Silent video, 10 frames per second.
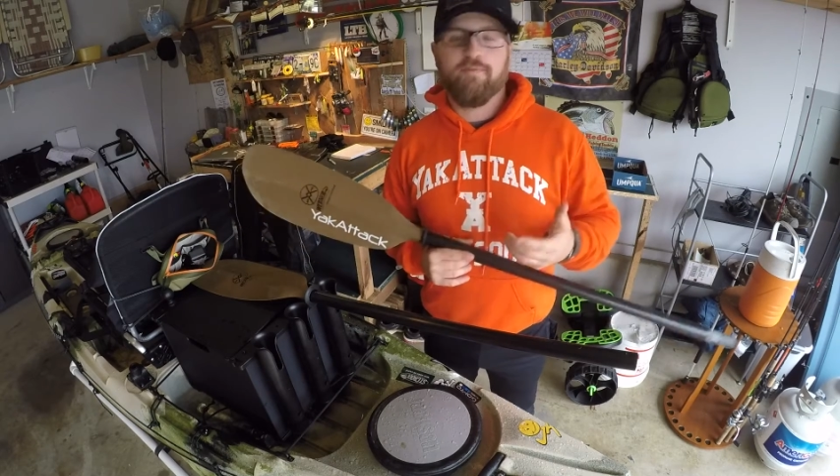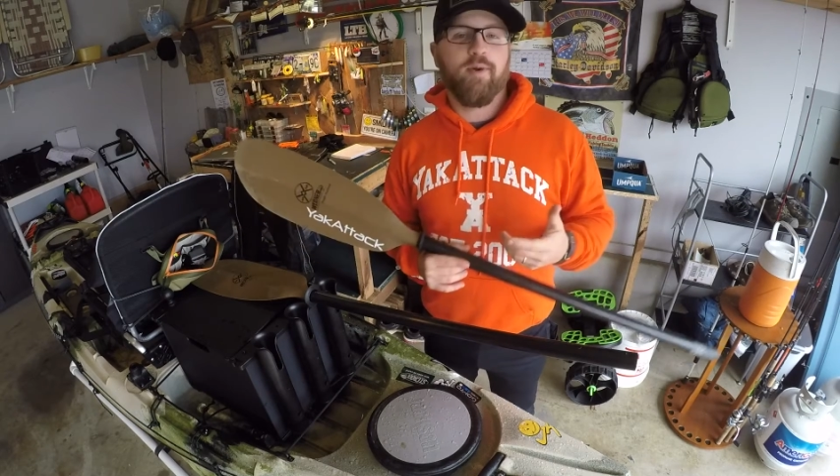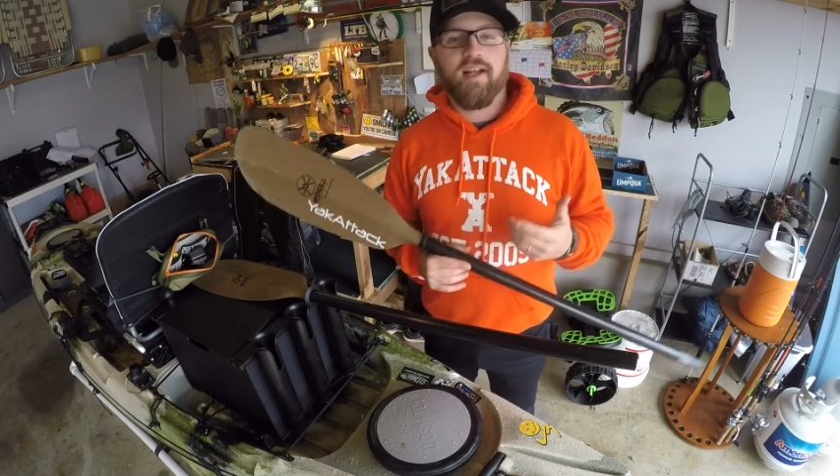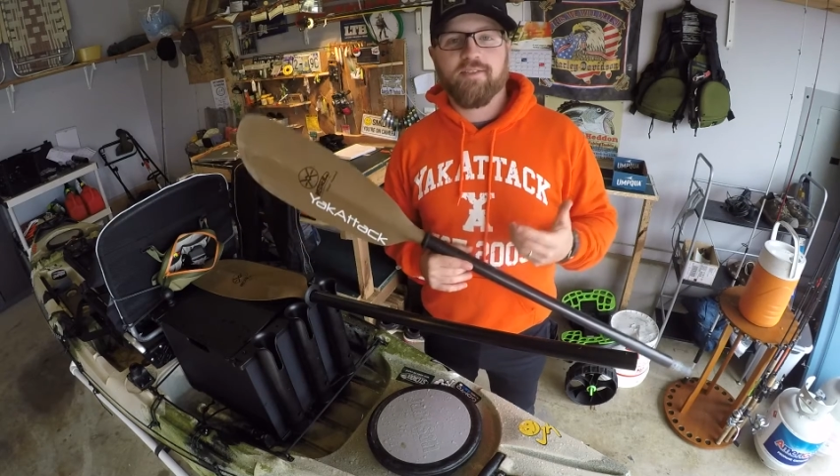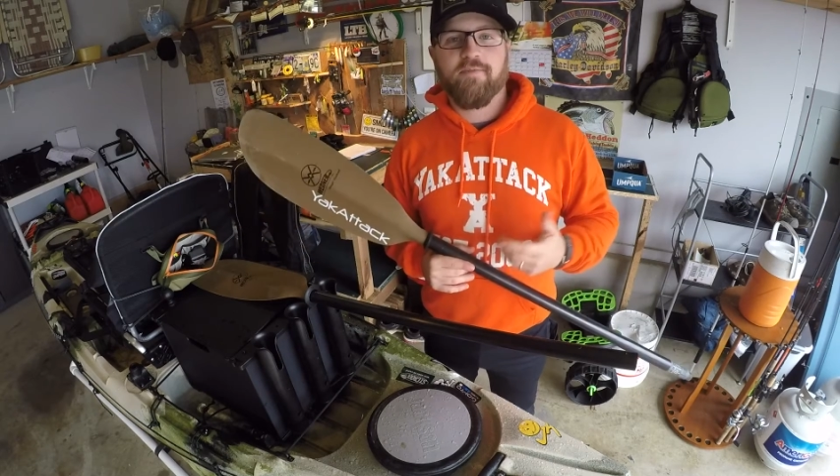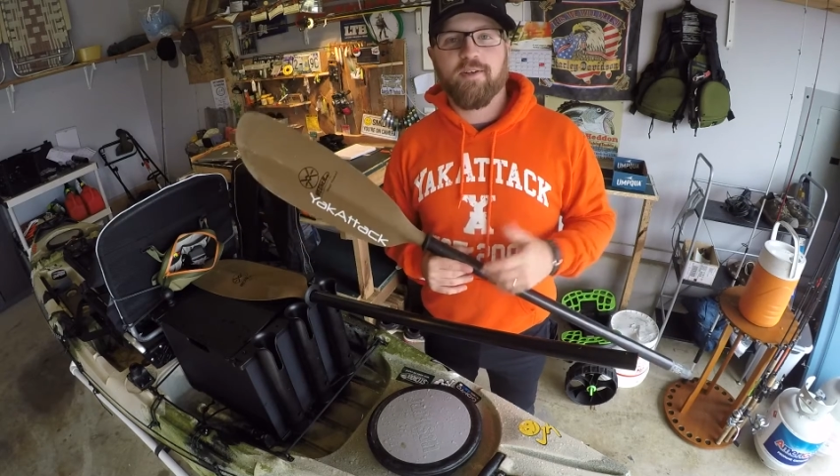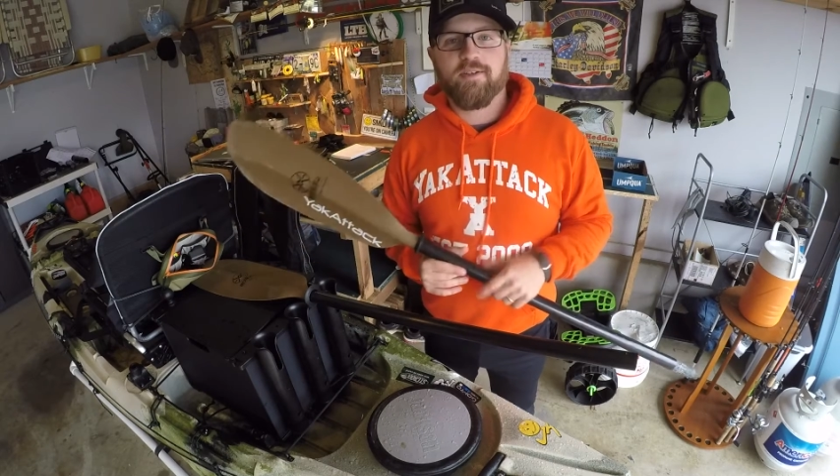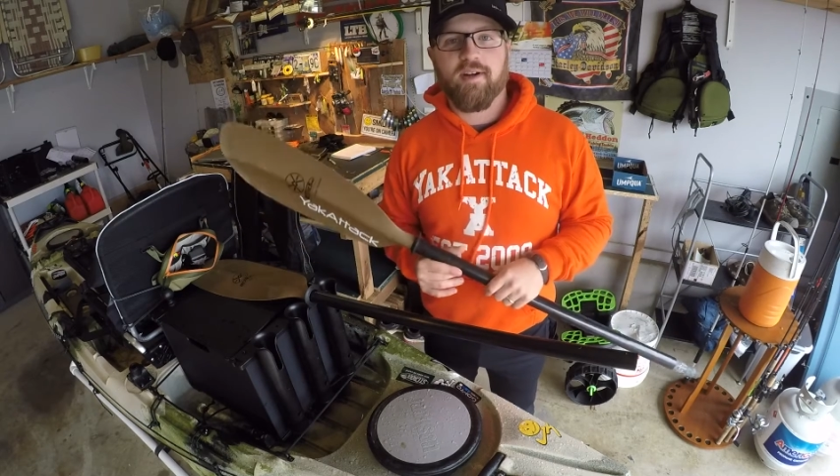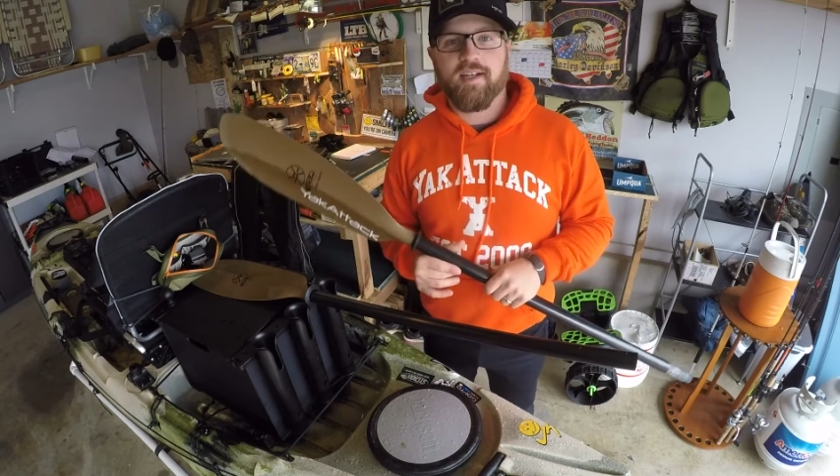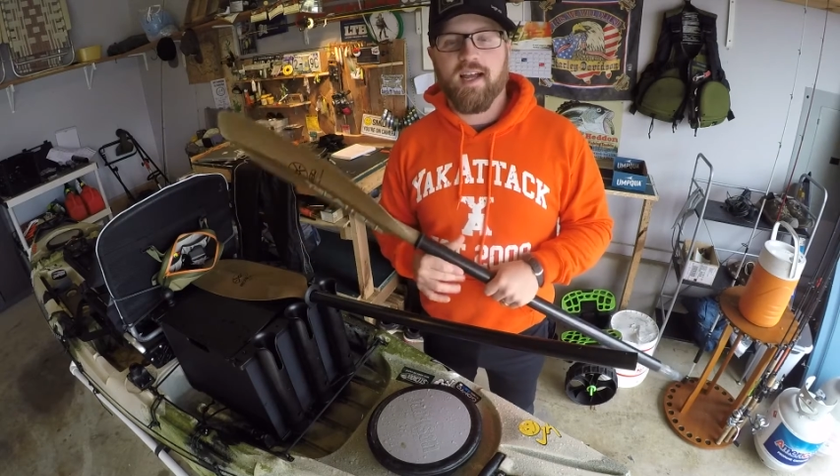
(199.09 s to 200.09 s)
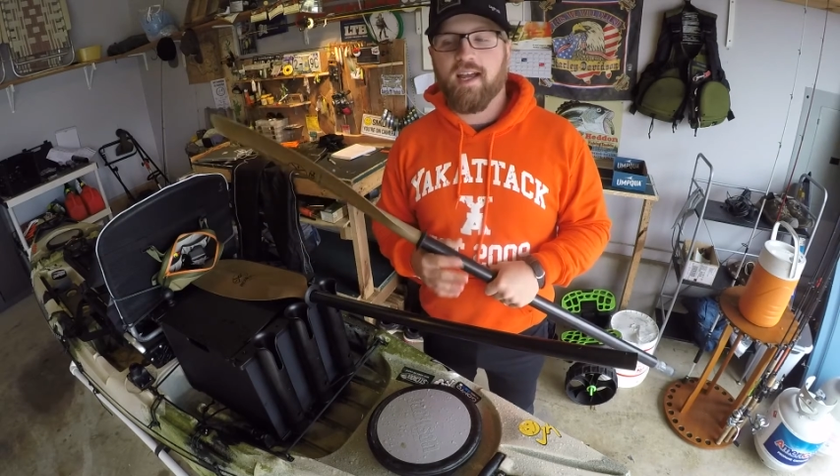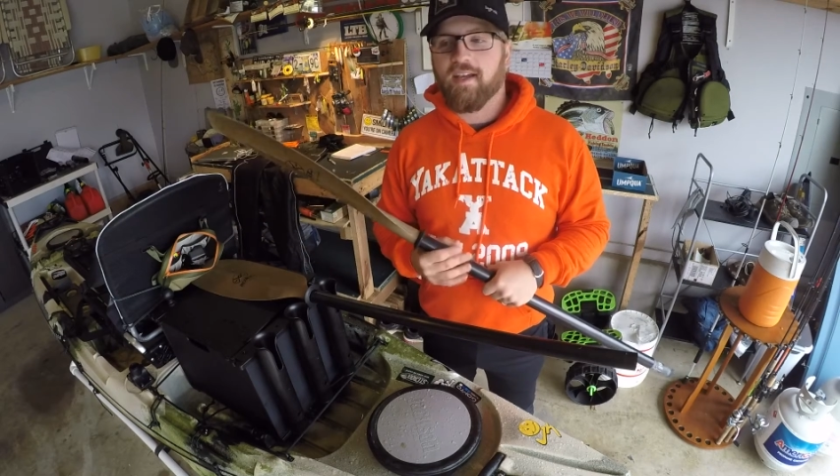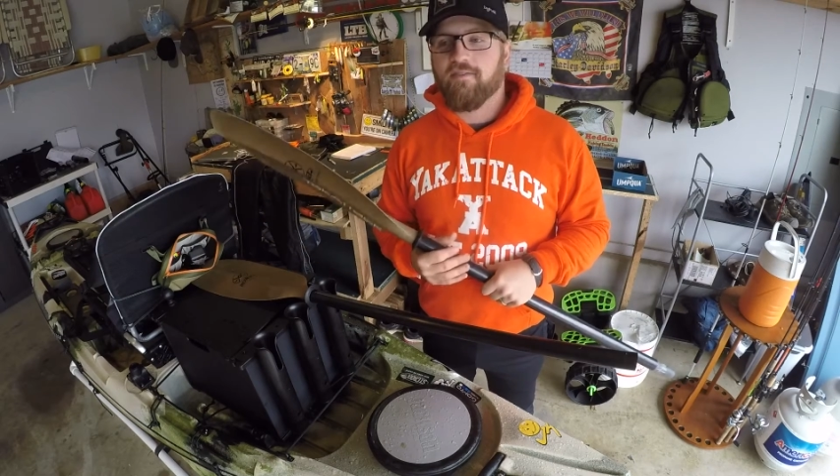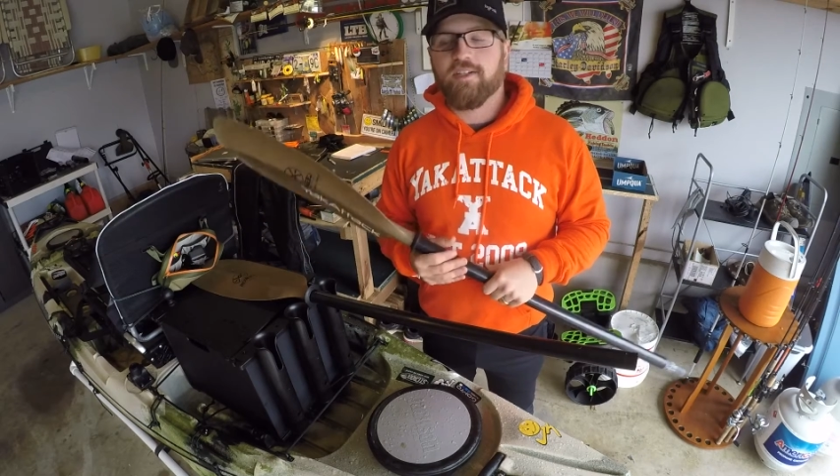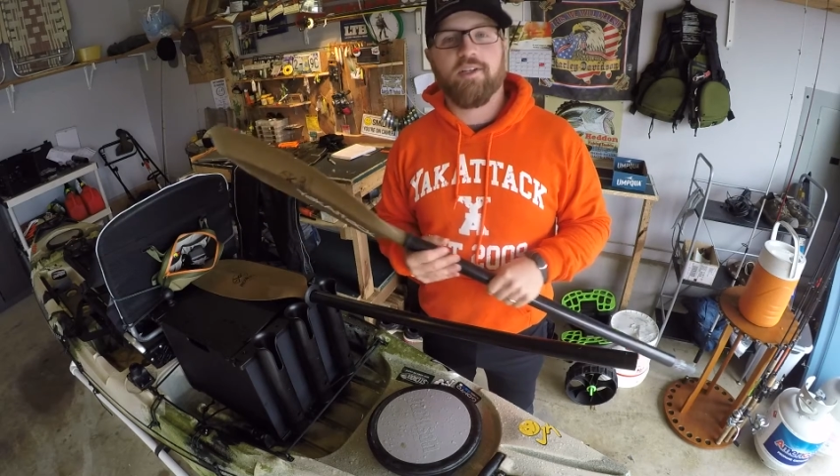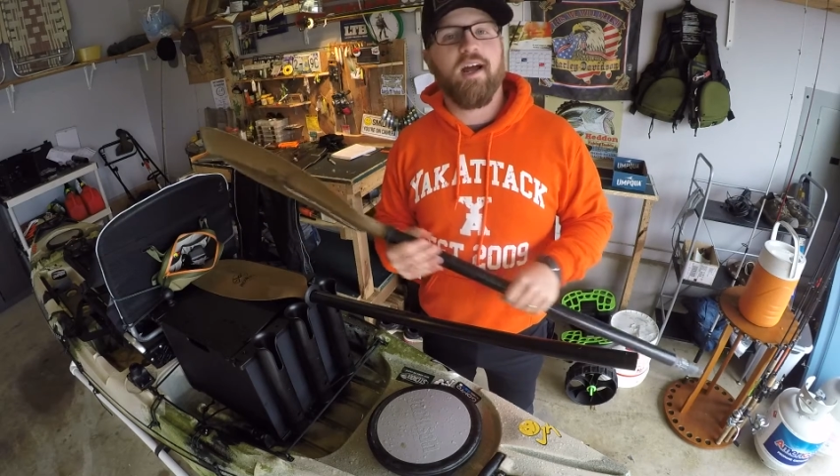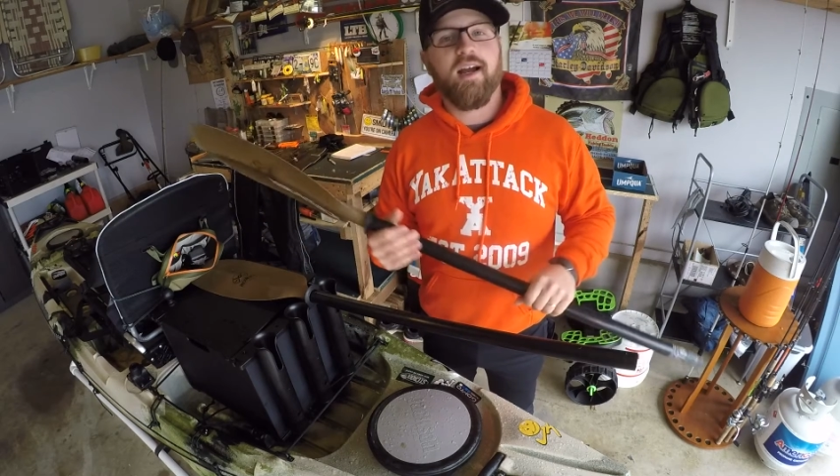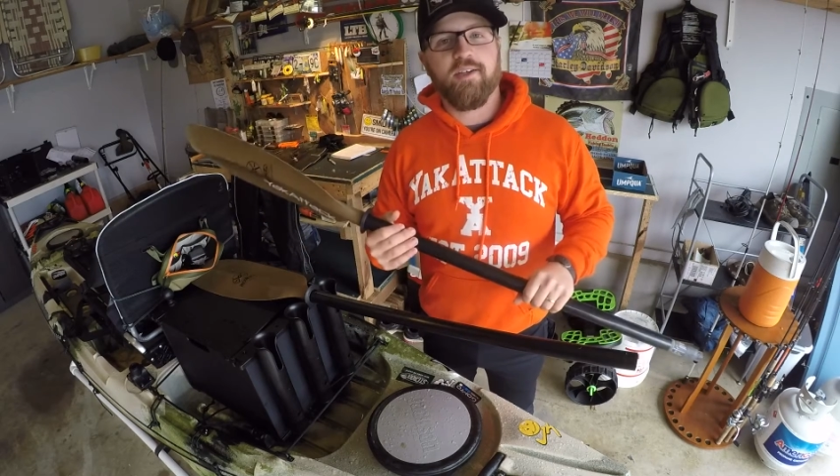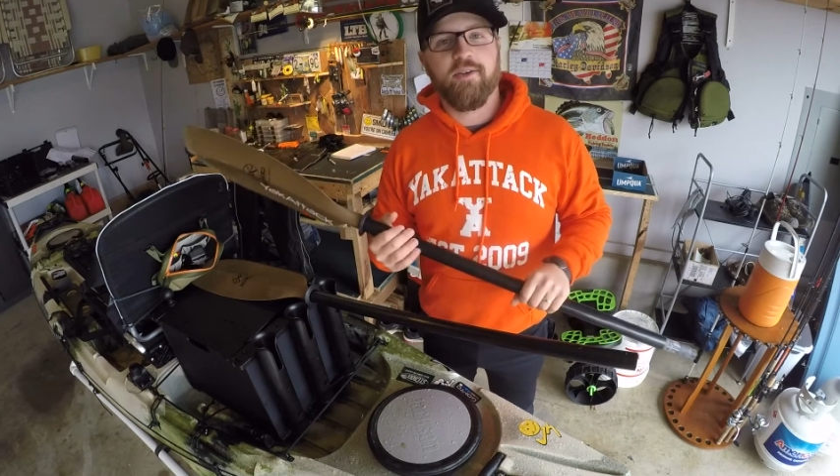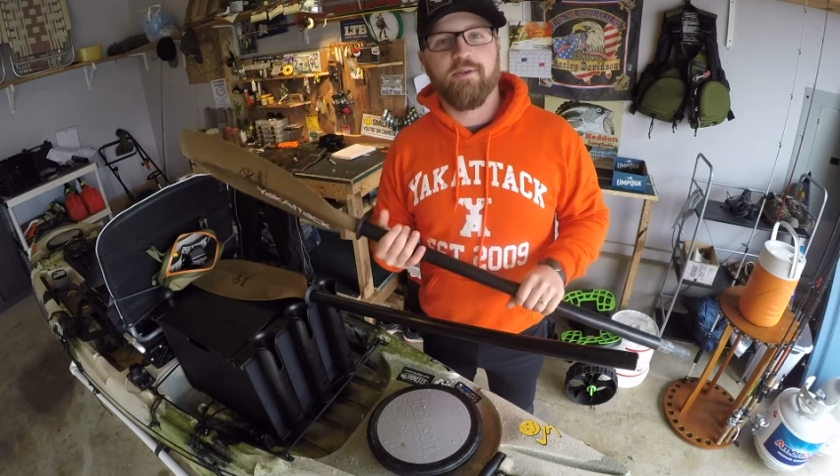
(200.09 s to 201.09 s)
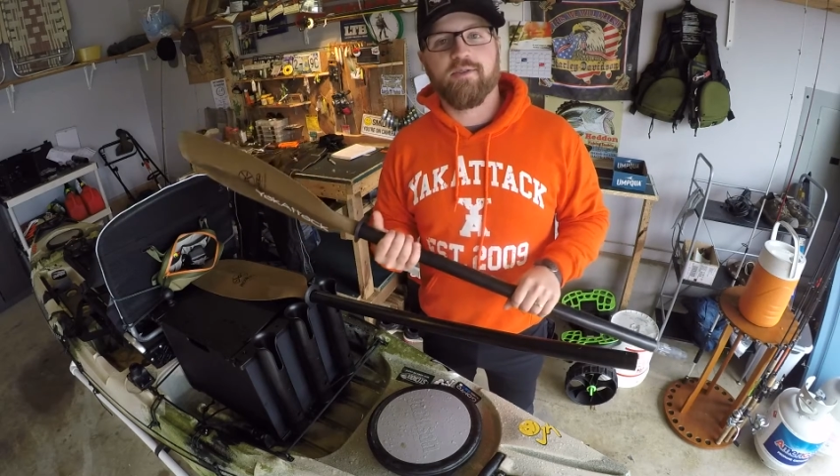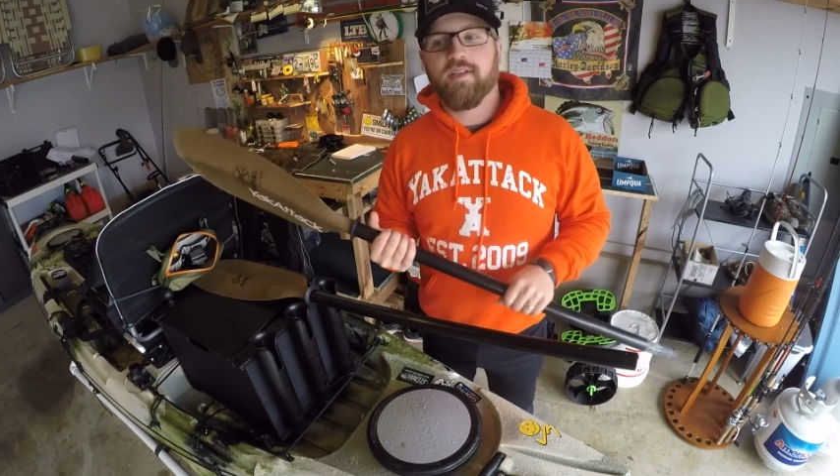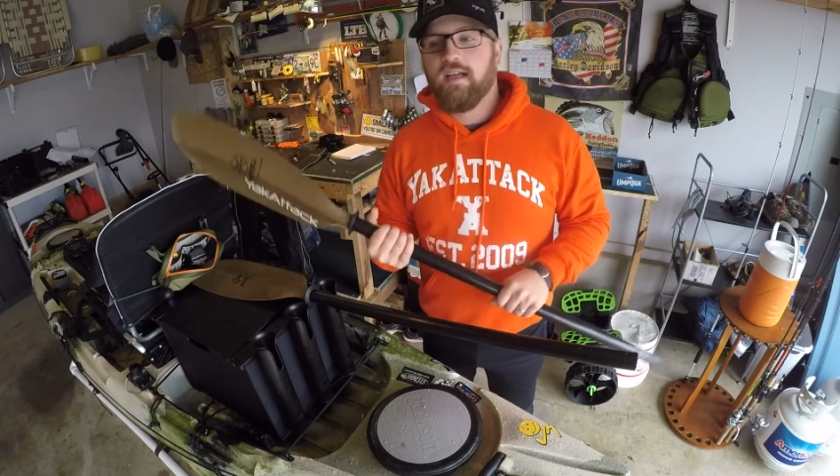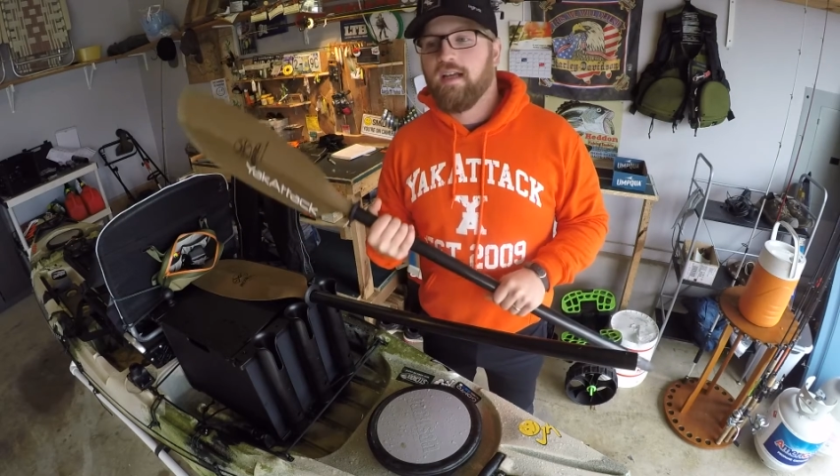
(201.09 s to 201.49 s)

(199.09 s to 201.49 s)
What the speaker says: When I first started kayak fishing, I used